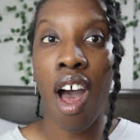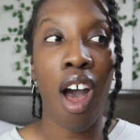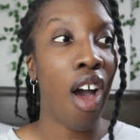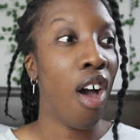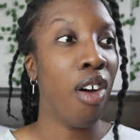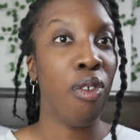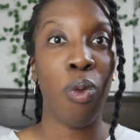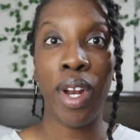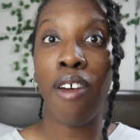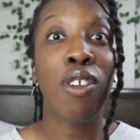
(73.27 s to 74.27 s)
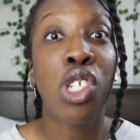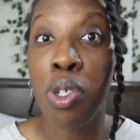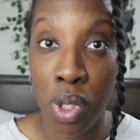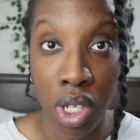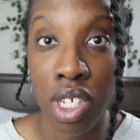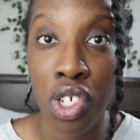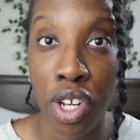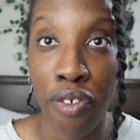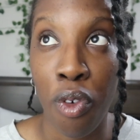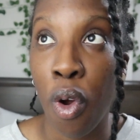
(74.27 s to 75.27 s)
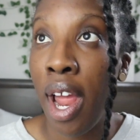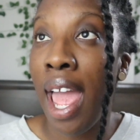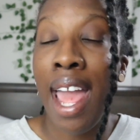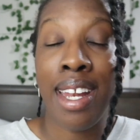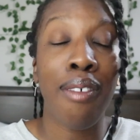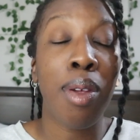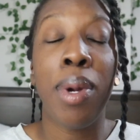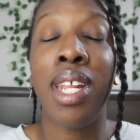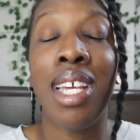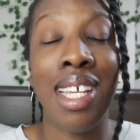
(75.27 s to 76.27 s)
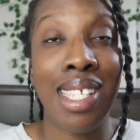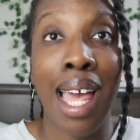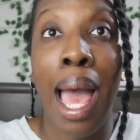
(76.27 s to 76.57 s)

of whatever she was auditioning for, and everybody is